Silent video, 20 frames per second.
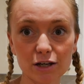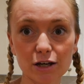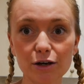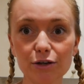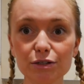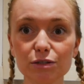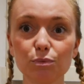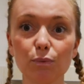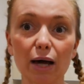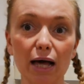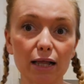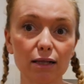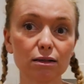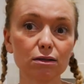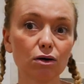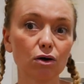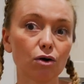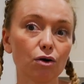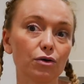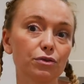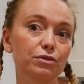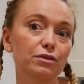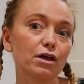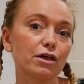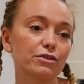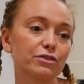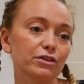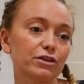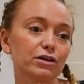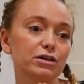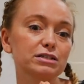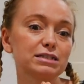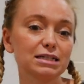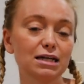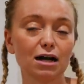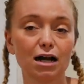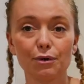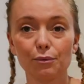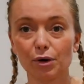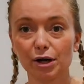goes well on the
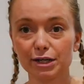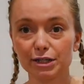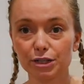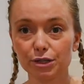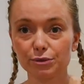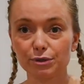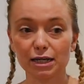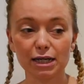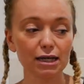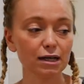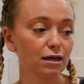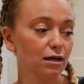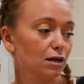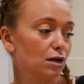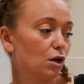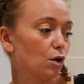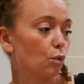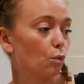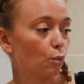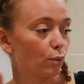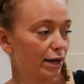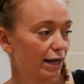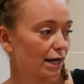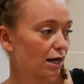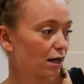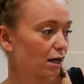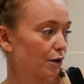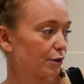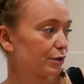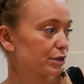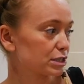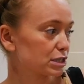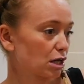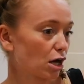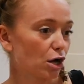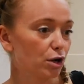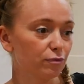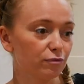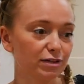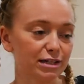DIY unit, we are going to
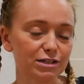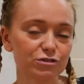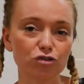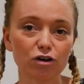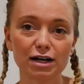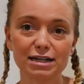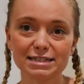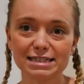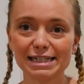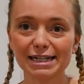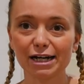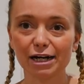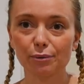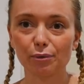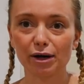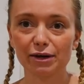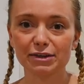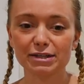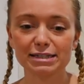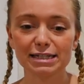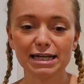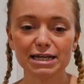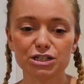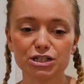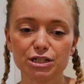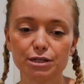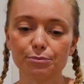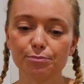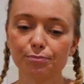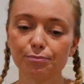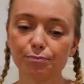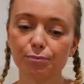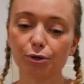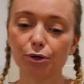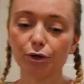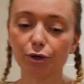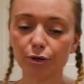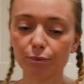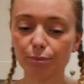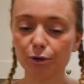hopefully try and DIY this kitchen and
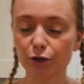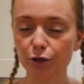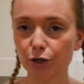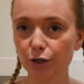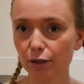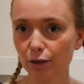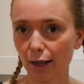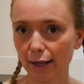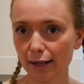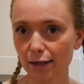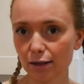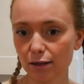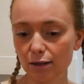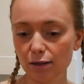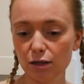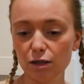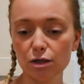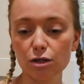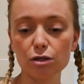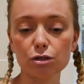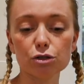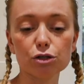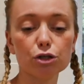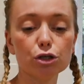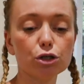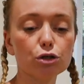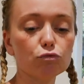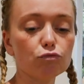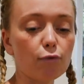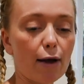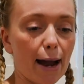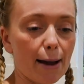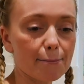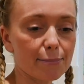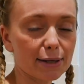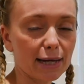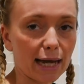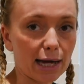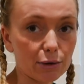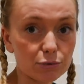put like new
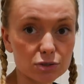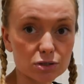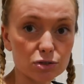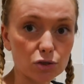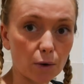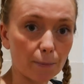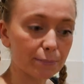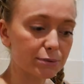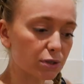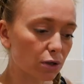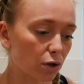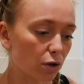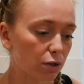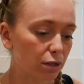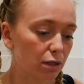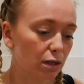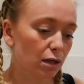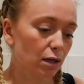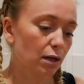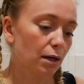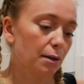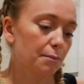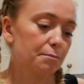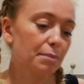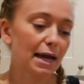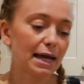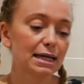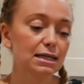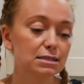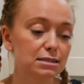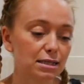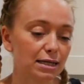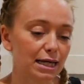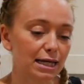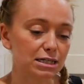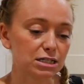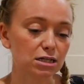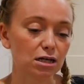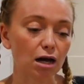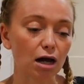wrap countertops on, paint the
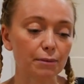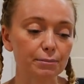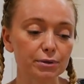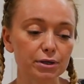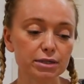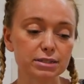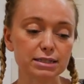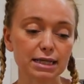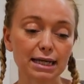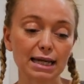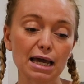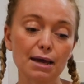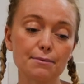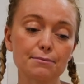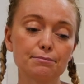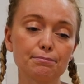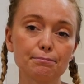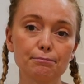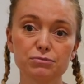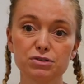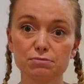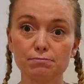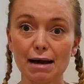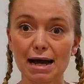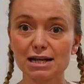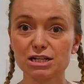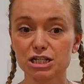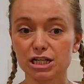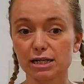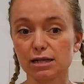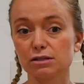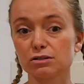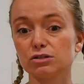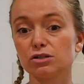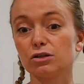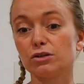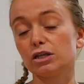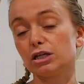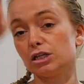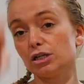kitchen cupboards and get matching
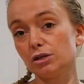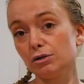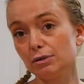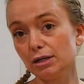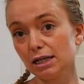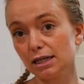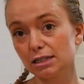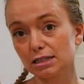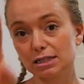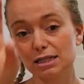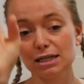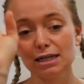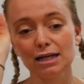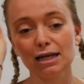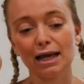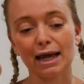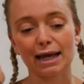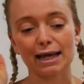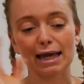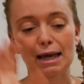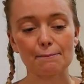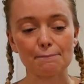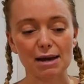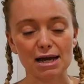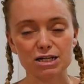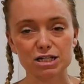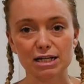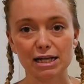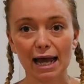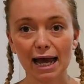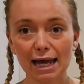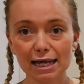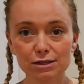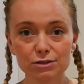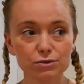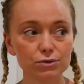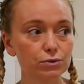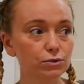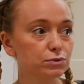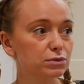to the unit and get matching
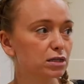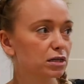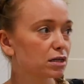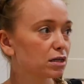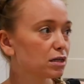handles.